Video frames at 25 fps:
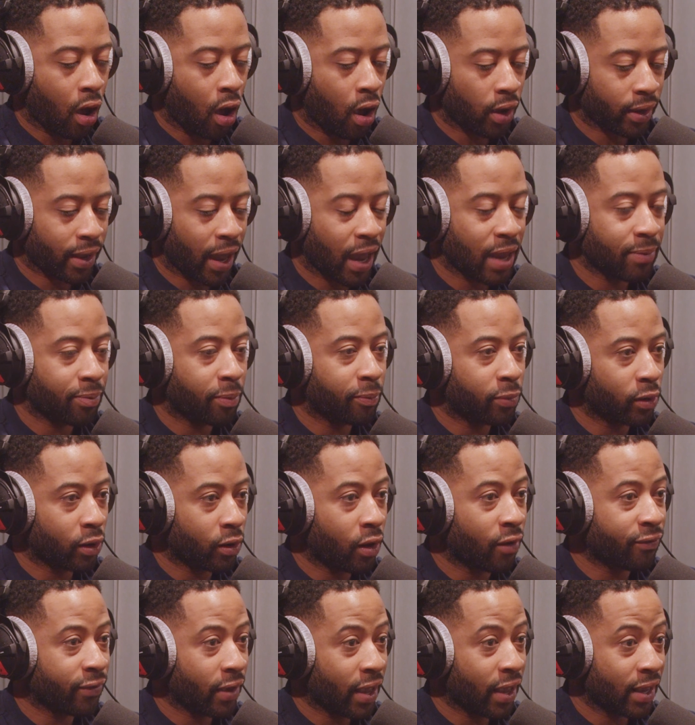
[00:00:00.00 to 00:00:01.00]
are
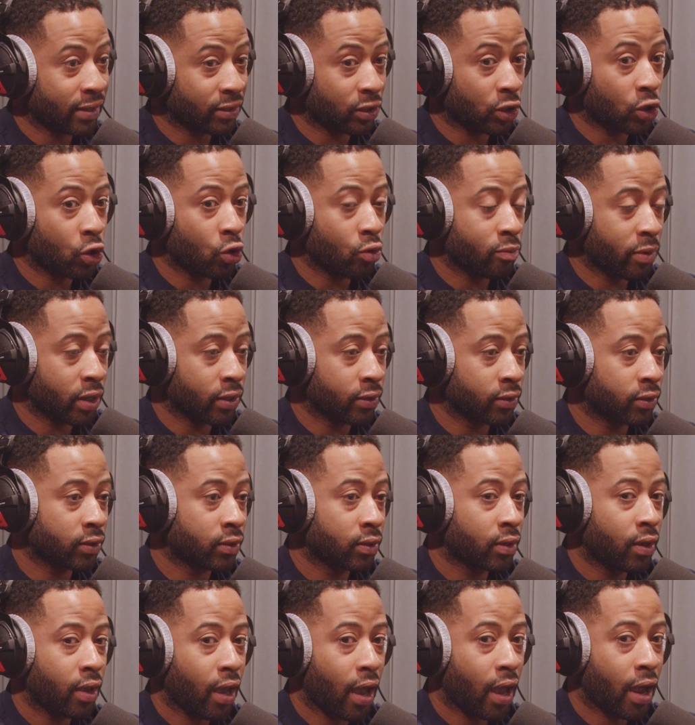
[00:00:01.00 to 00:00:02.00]
capable of as
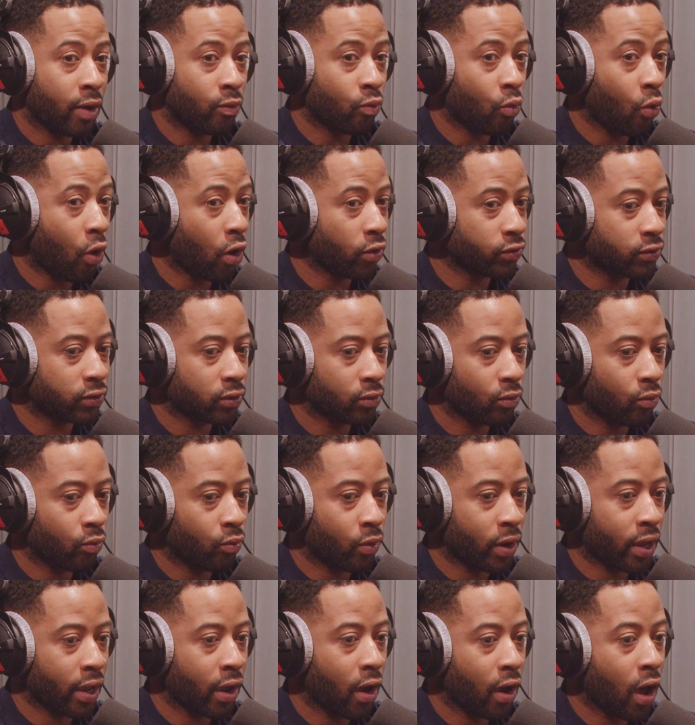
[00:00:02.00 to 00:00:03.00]
humans and what
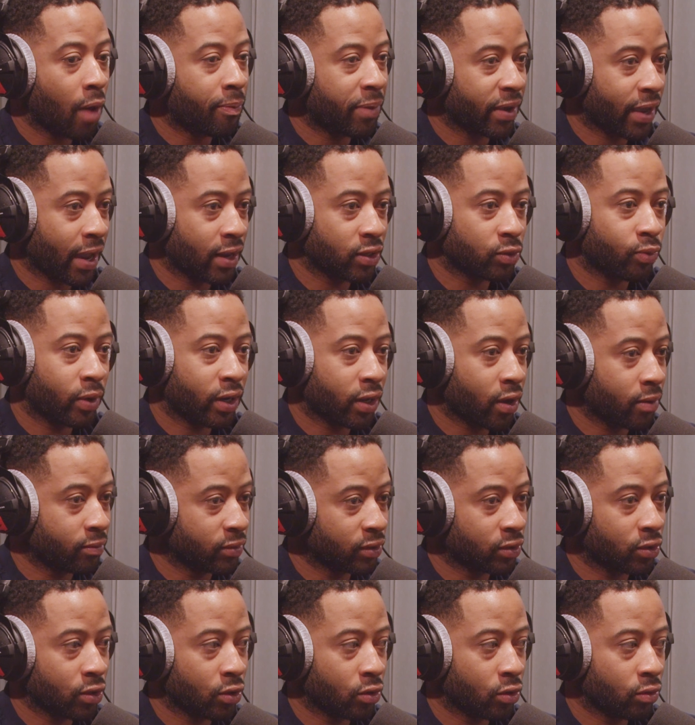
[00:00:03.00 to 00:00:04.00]
we're up against when it
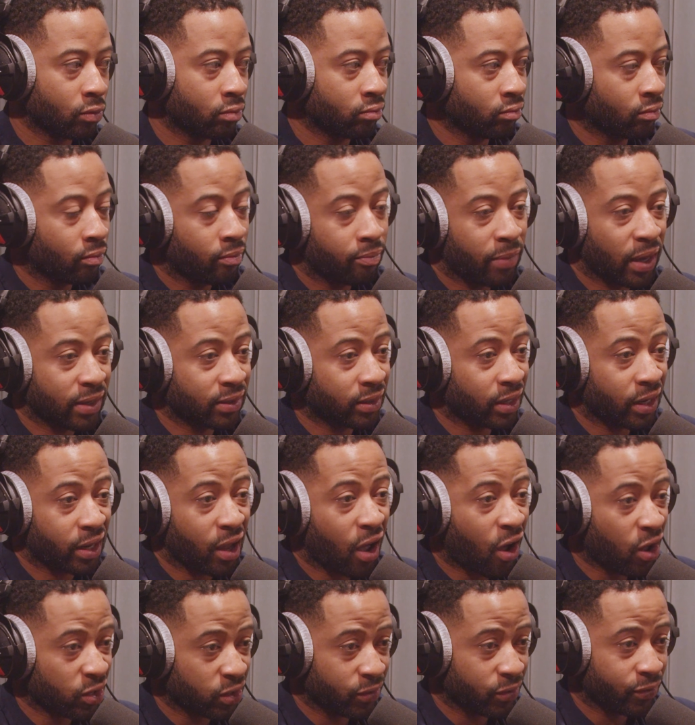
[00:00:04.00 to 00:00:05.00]
comes to basically
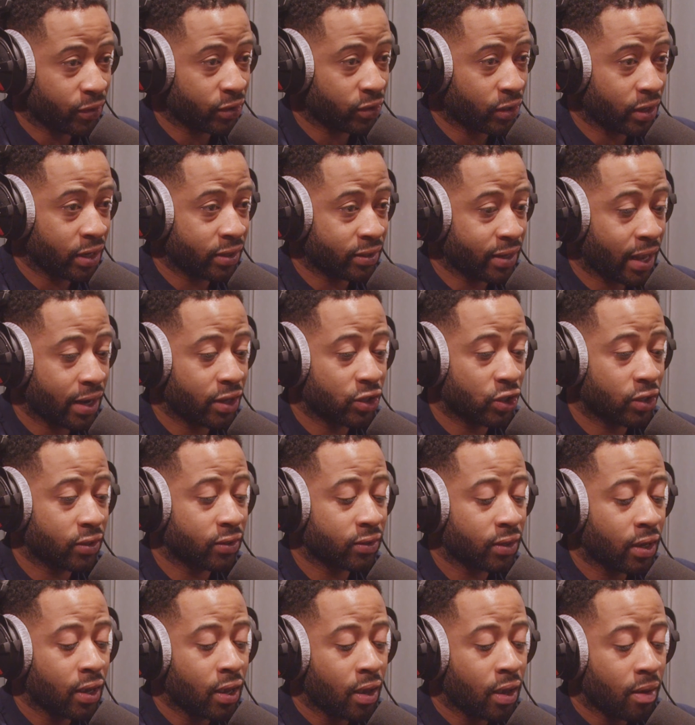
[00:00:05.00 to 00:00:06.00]
artificial
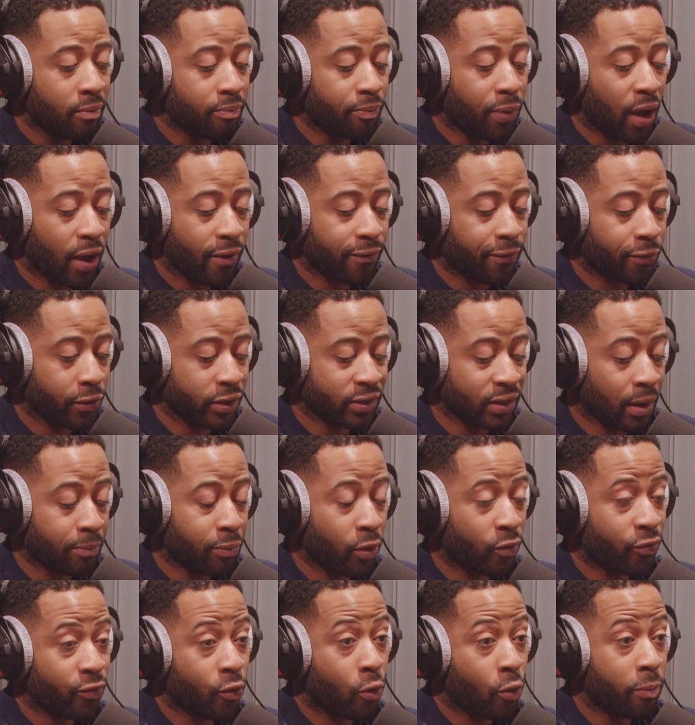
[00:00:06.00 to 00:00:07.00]
intelligence. But for
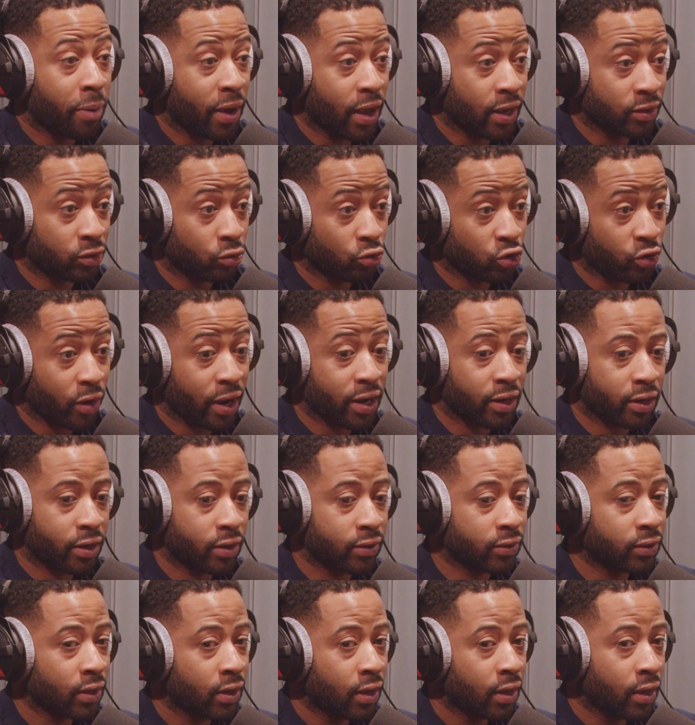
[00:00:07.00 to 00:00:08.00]
example, for personal
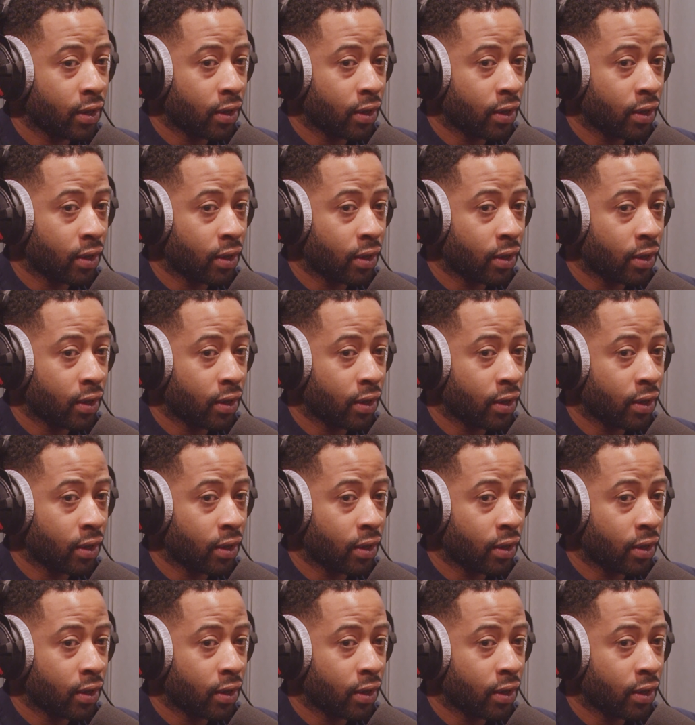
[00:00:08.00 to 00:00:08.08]
trainers,